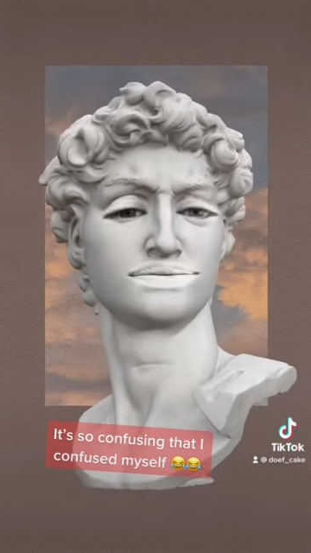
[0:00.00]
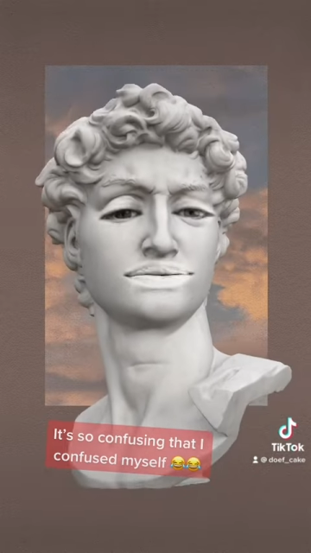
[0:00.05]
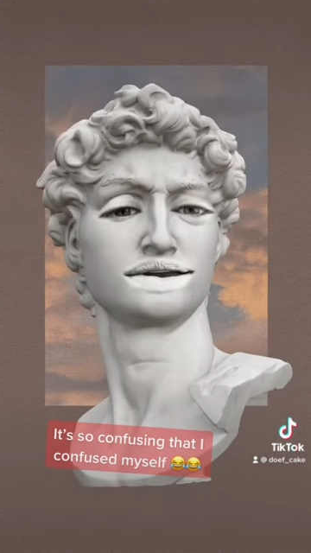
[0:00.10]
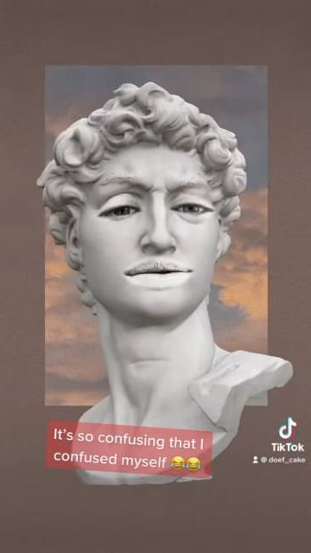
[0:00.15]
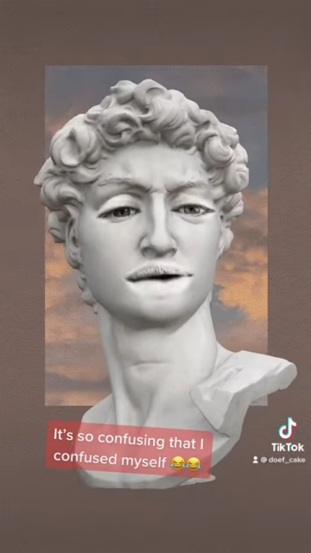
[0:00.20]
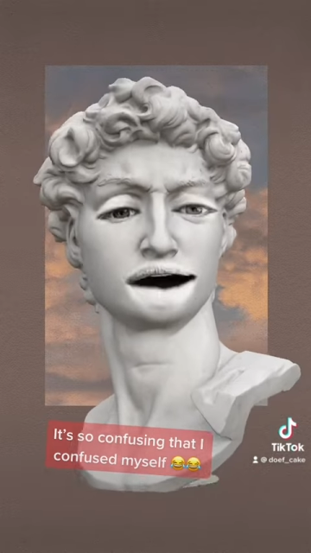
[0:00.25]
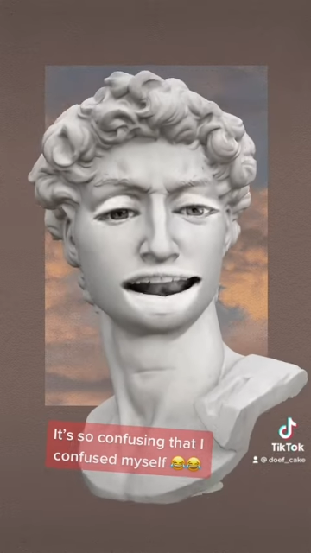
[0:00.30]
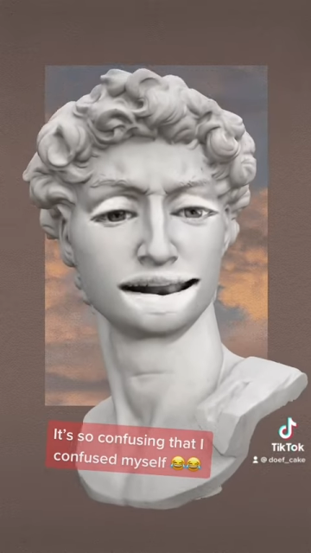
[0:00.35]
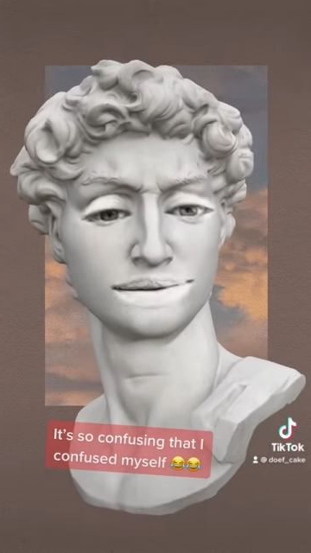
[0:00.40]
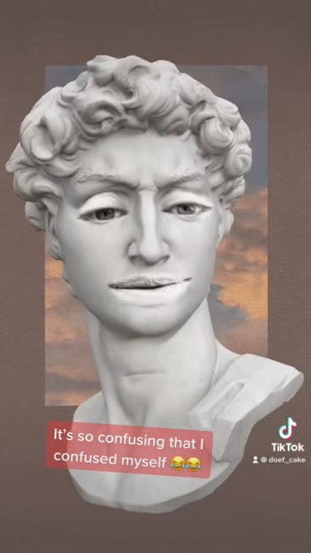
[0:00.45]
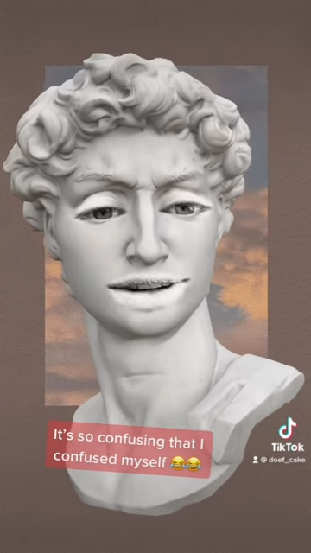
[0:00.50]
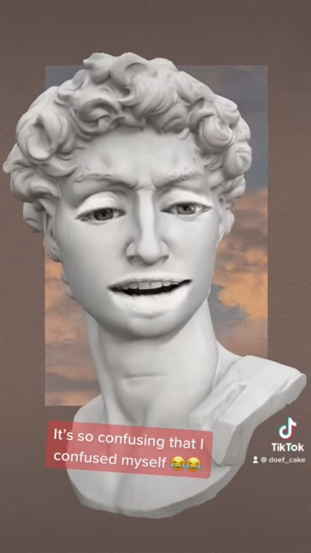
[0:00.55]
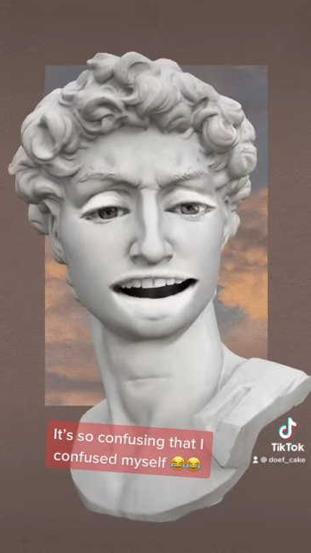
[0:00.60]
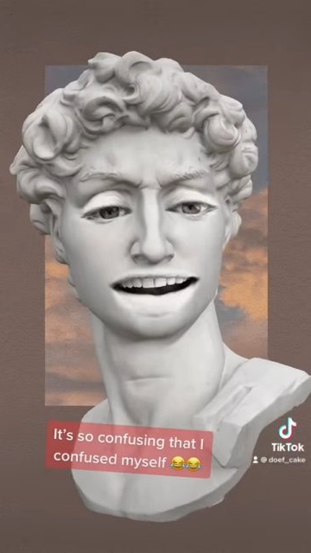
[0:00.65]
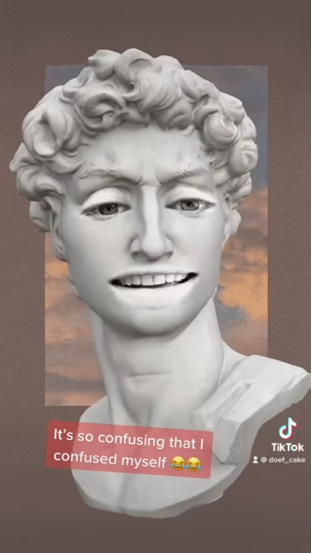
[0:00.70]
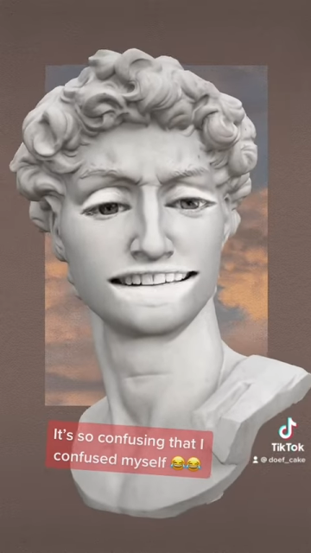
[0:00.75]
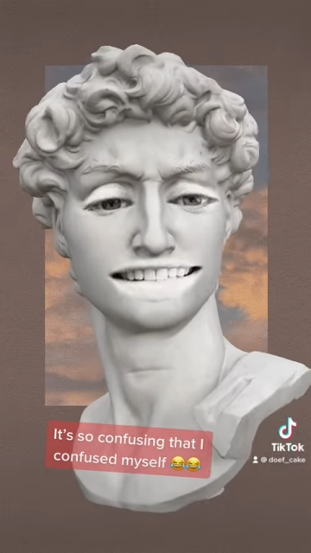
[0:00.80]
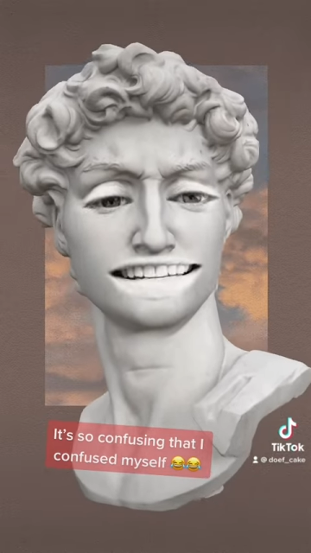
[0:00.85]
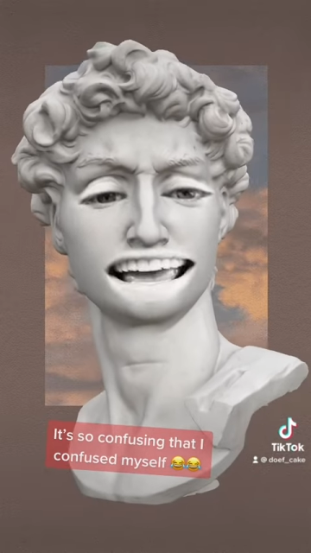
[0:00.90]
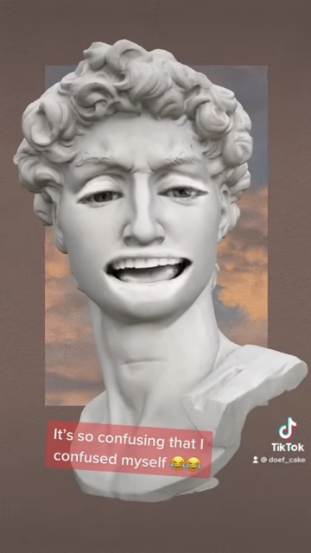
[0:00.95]
But what I'm
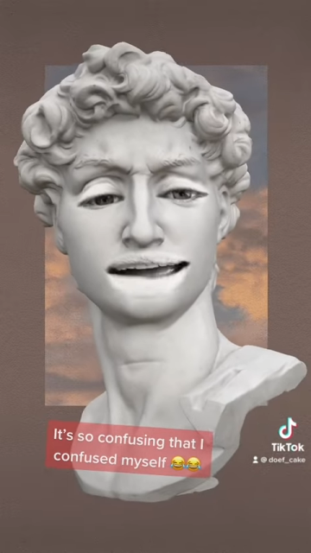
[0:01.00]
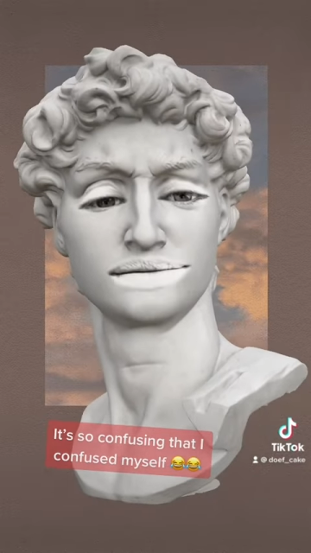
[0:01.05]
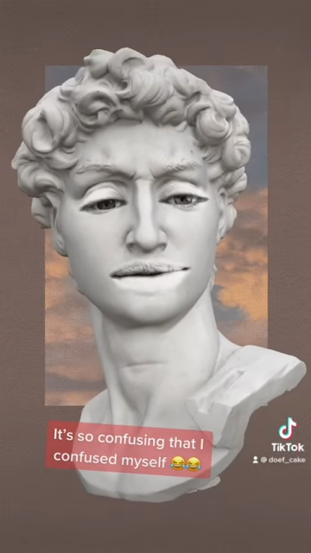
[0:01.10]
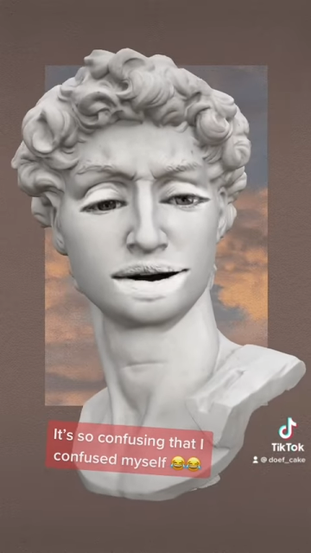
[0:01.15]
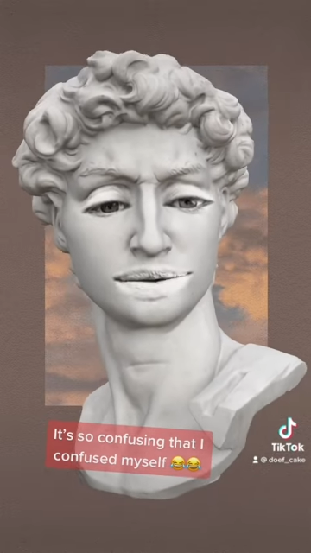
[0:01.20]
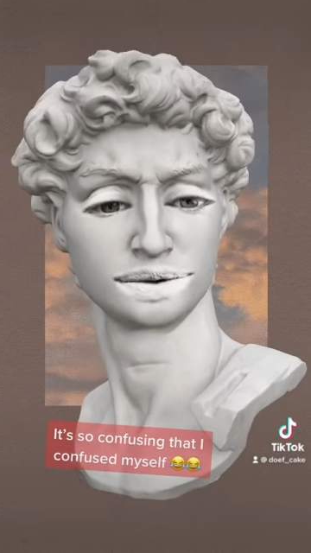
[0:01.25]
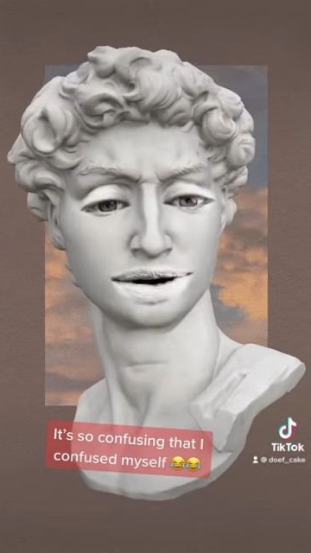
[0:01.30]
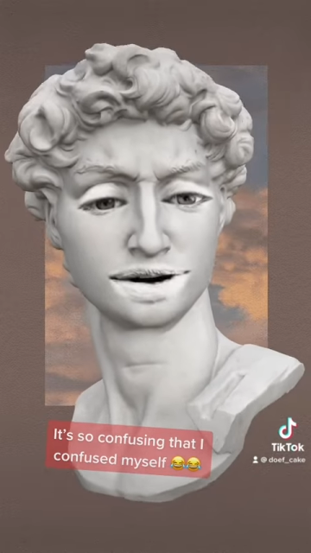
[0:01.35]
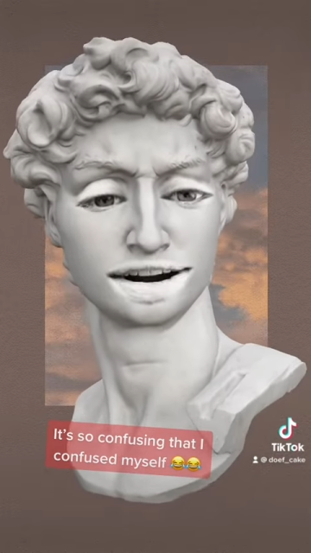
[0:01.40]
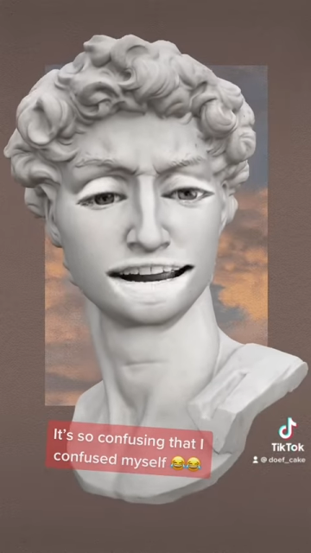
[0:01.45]
trying to say, my bro,